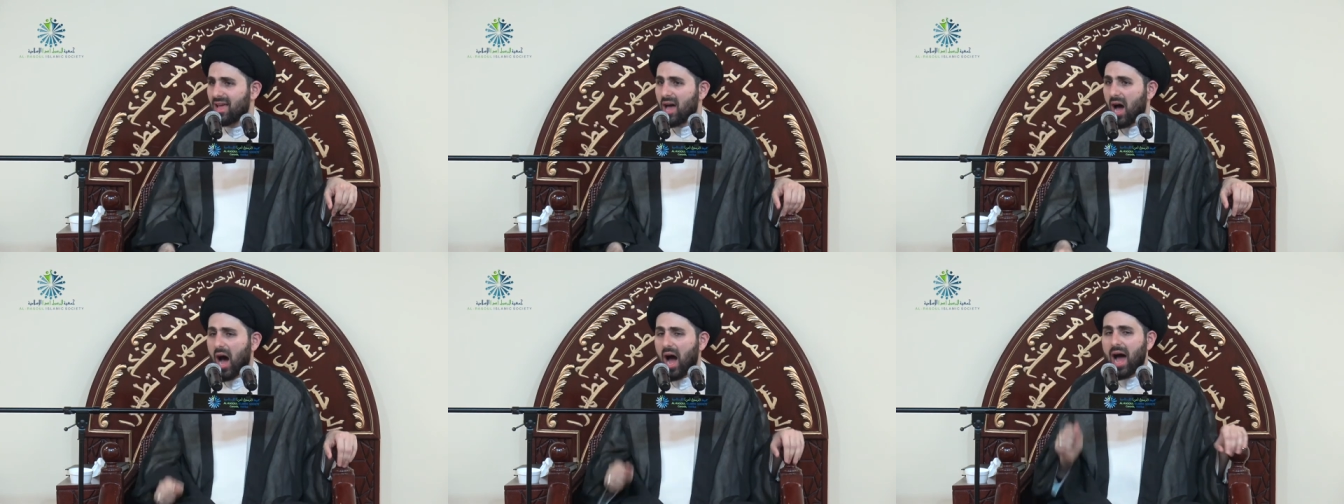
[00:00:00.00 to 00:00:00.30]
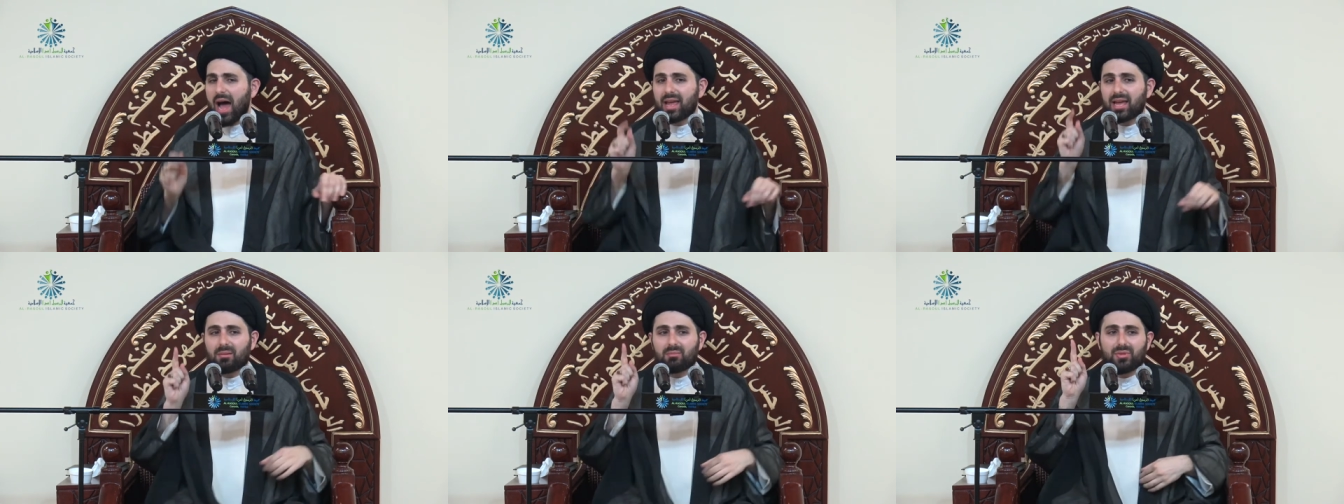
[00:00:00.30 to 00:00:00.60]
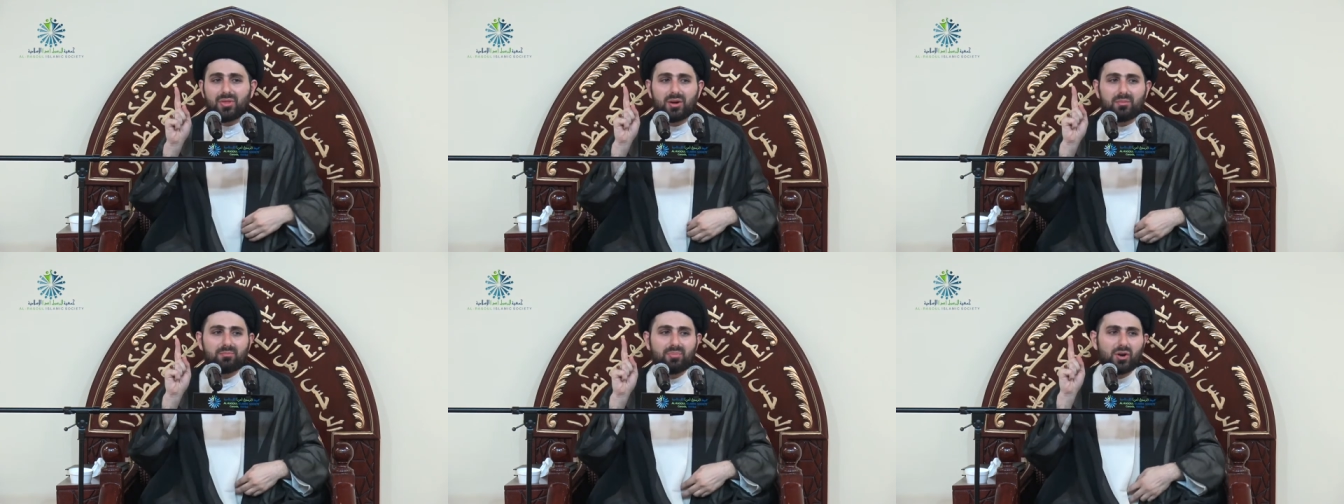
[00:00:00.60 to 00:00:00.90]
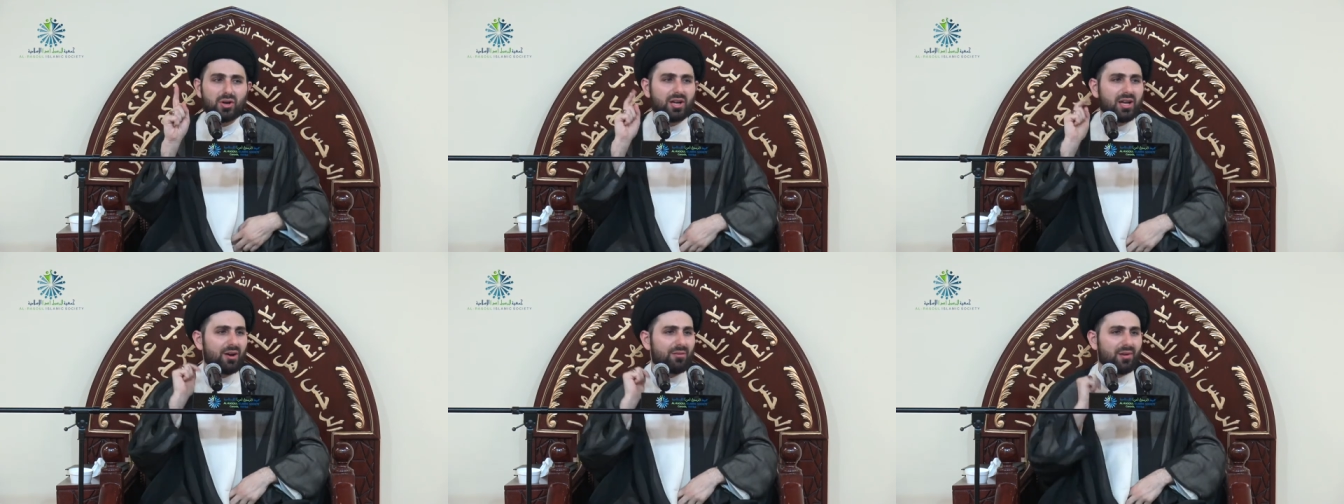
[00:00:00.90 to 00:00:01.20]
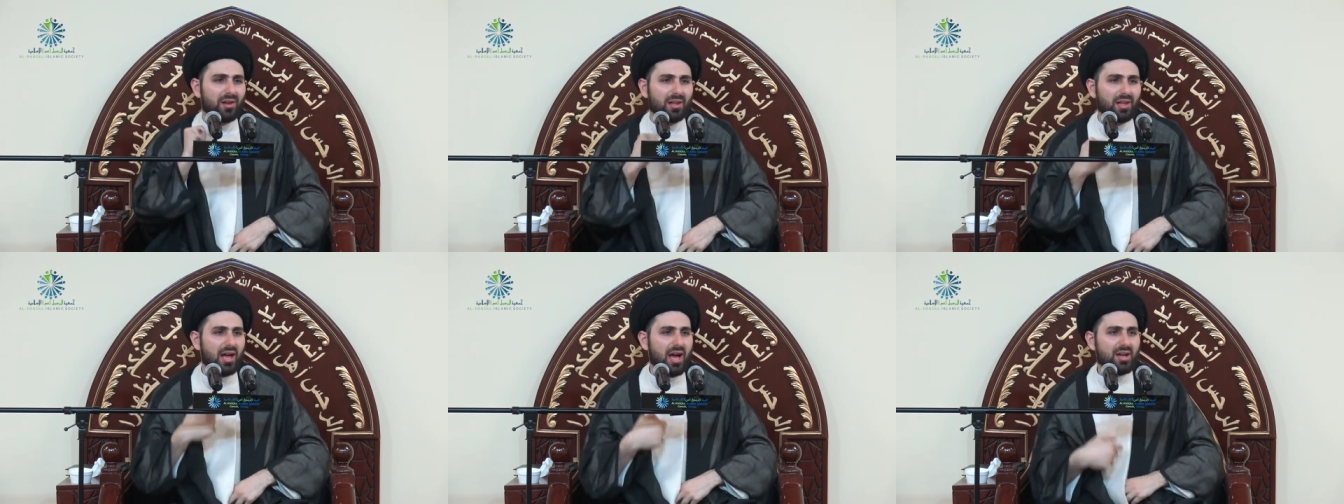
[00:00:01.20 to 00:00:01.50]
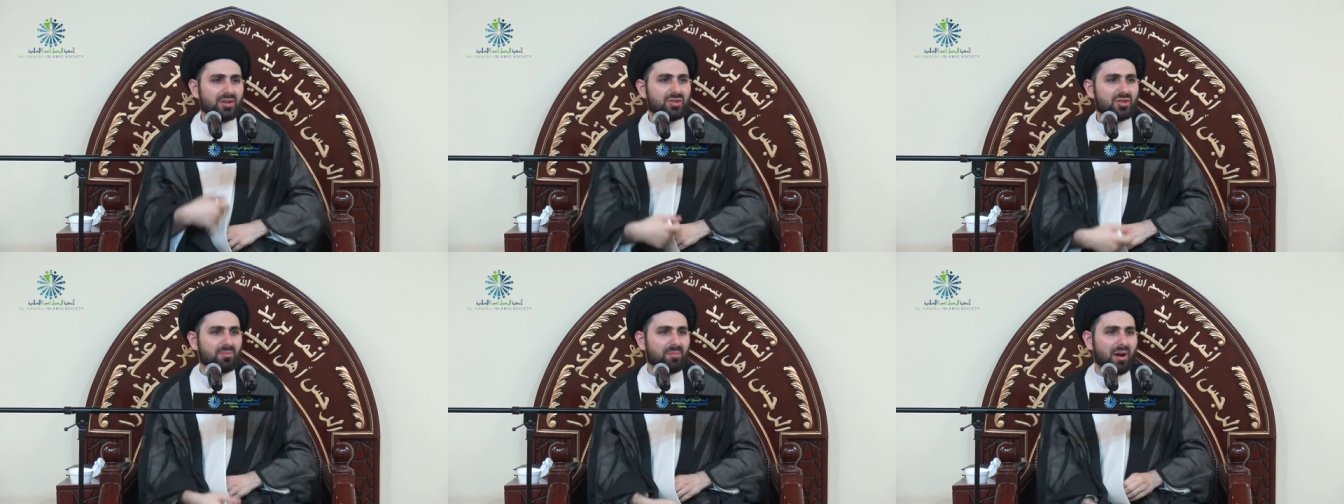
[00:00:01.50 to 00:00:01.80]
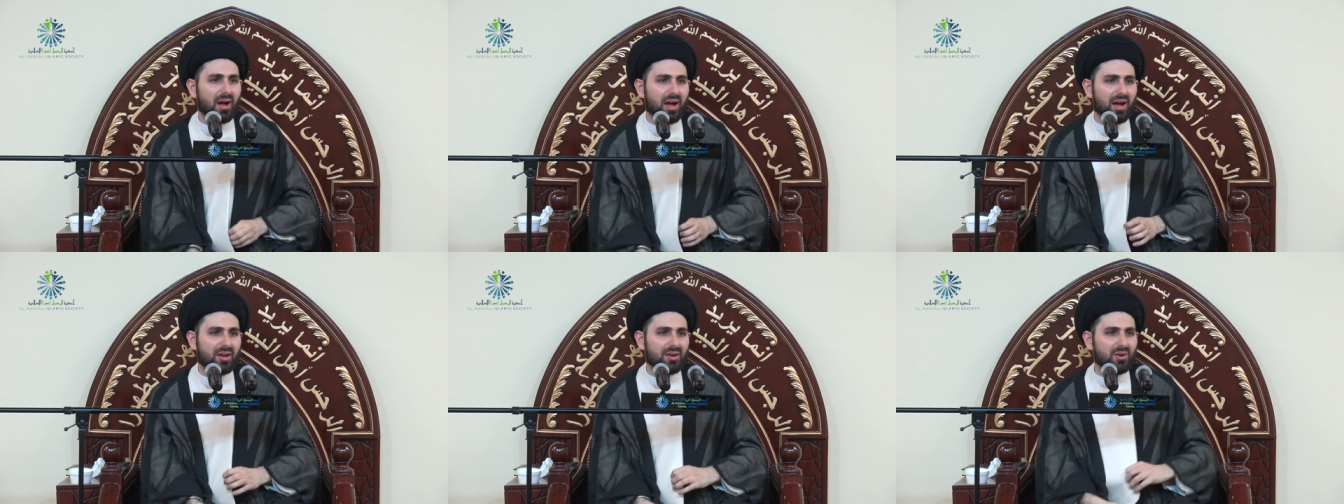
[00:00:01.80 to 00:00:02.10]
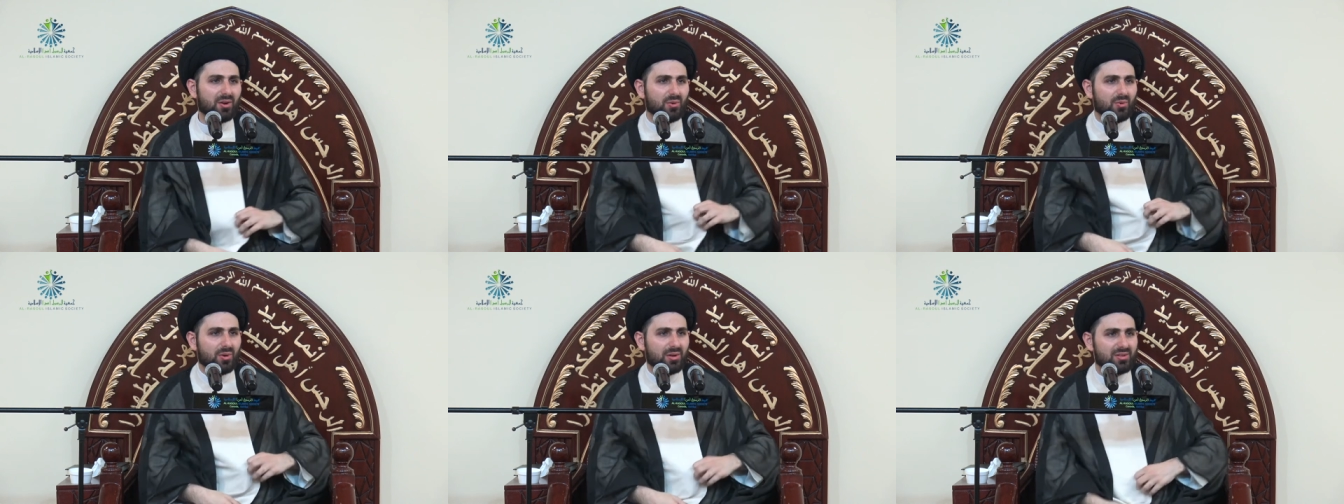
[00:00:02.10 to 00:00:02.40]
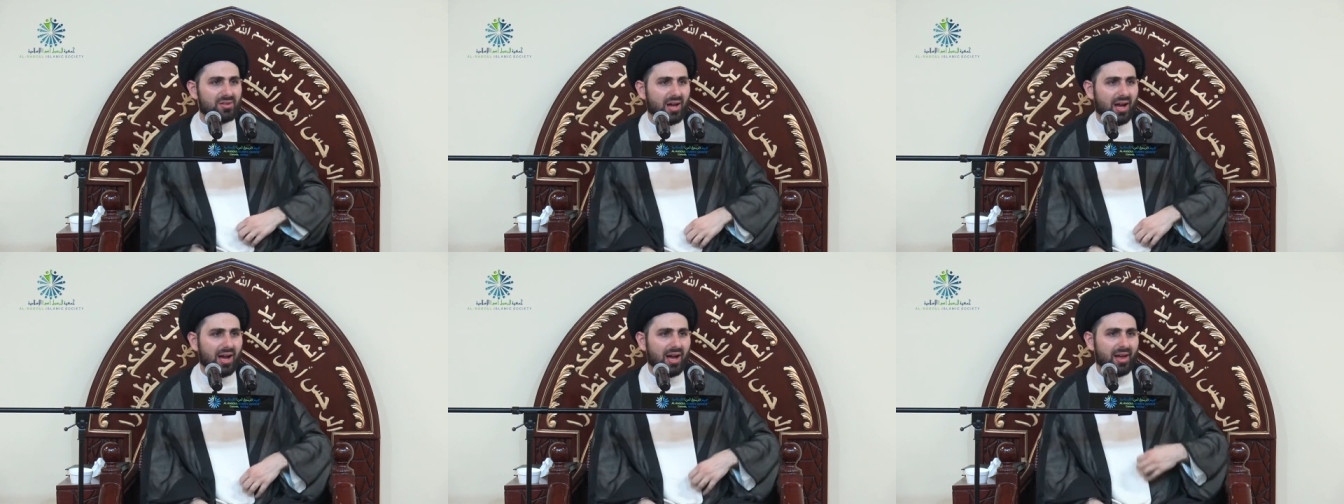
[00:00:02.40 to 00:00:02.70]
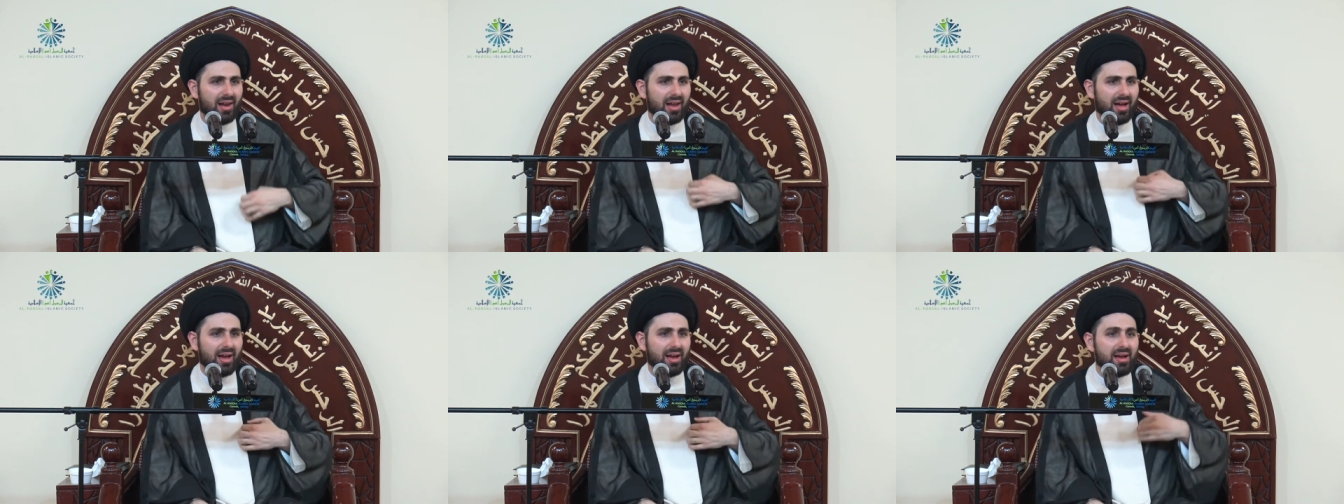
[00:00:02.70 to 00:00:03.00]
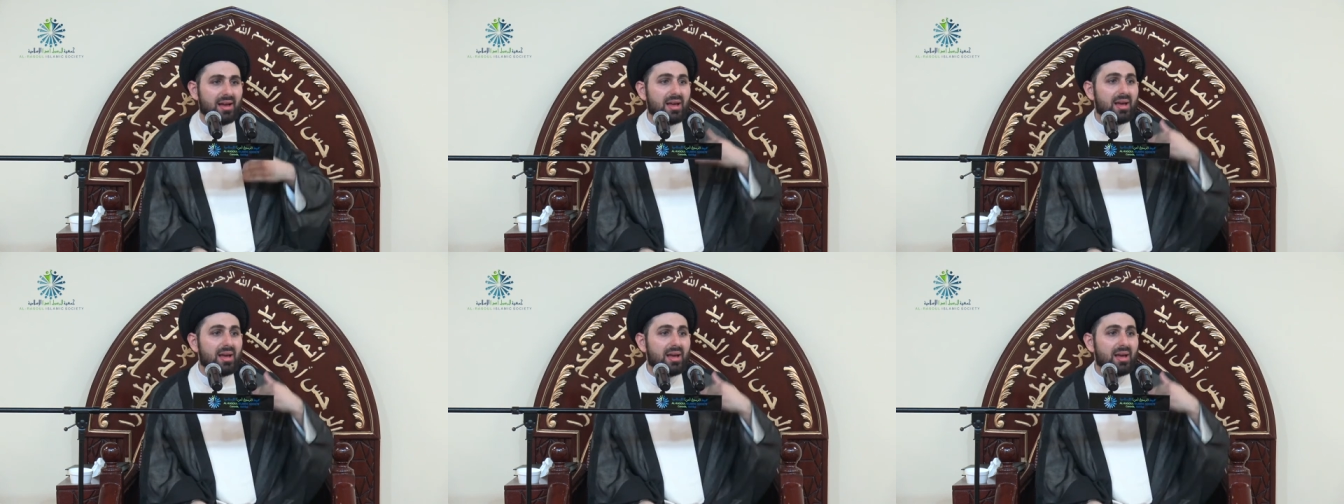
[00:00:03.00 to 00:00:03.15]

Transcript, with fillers: I am the book of Allah subhanahu wa ta'ala.